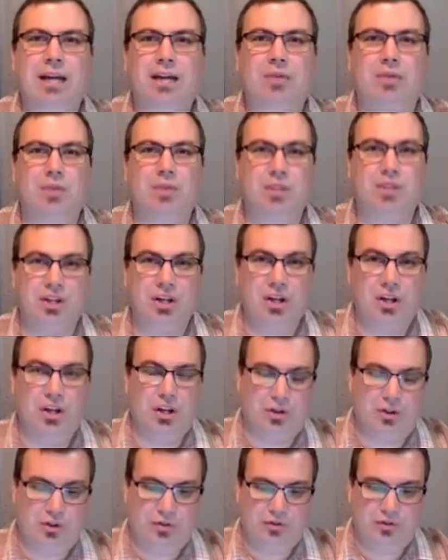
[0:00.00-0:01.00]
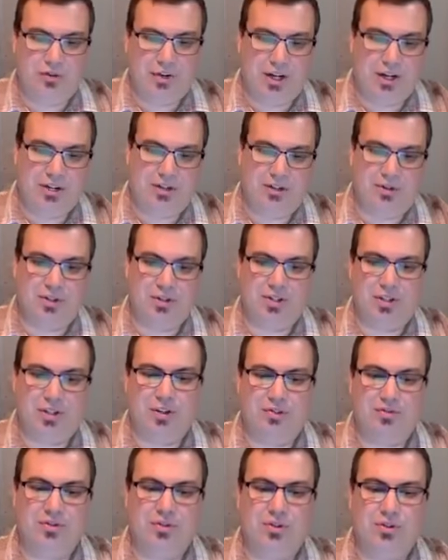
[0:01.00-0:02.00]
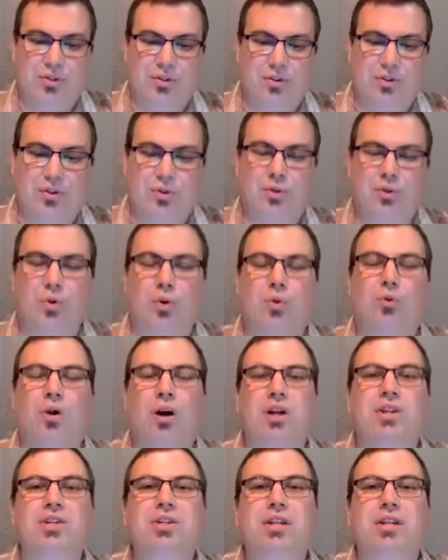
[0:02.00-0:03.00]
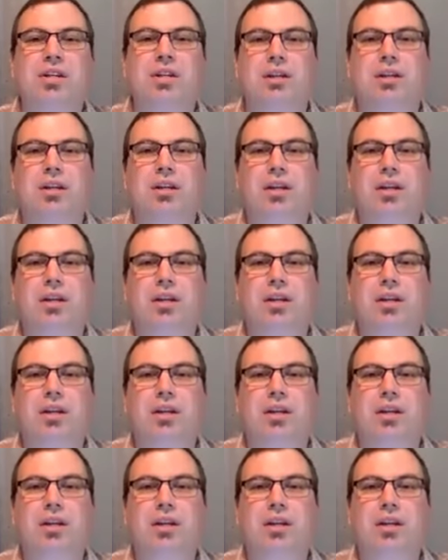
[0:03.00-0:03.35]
in which you find yourselves who are watching